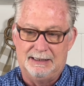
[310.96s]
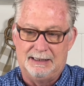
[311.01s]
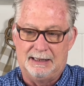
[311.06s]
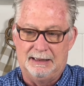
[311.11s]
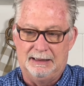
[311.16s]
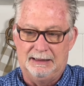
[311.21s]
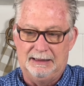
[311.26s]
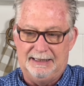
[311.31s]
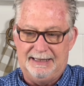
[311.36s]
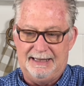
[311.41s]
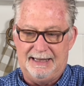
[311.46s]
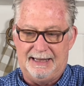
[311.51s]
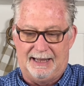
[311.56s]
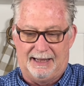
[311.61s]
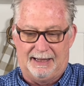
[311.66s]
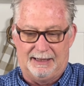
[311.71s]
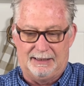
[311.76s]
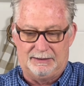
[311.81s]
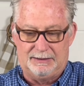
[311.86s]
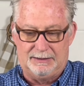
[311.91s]

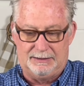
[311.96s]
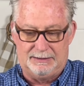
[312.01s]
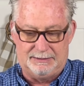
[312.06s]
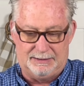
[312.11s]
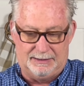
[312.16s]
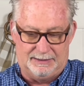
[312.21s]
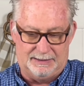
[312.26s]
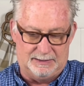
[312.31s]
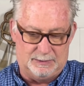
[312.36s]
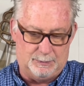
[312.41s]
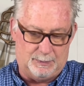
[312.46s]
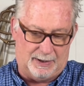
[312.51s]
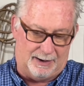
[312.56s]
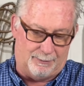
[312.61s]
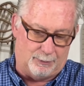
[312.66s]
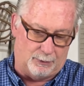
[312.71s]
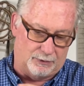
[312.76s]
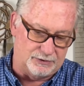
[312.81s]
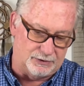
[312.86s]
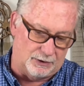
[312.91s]
cling to this
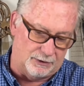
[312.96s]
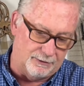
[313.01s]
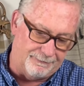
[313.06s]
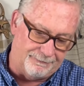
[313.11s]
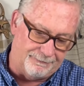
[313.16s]
paper. So the